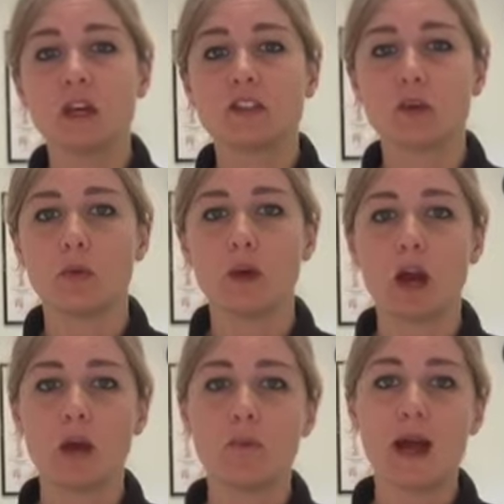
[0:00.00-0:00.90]
So
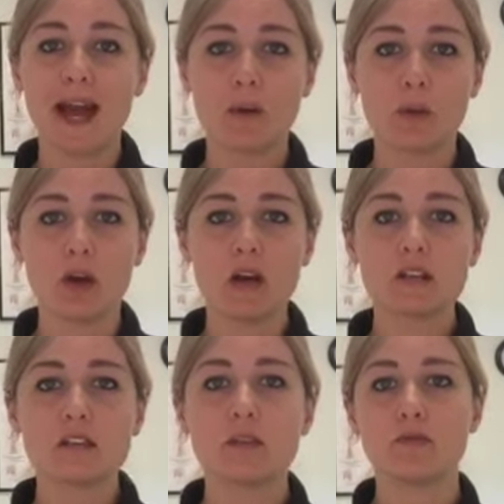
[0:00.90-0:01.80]
how it
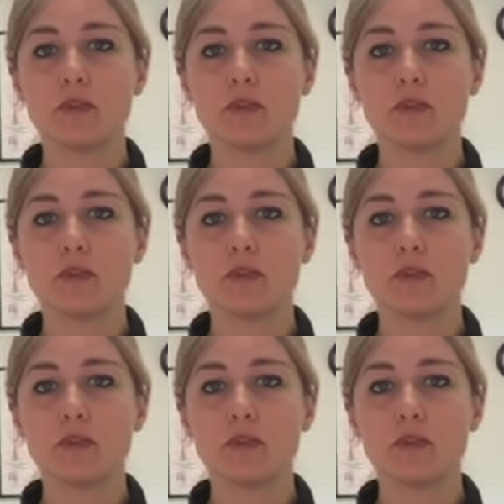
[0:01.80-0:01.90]
works,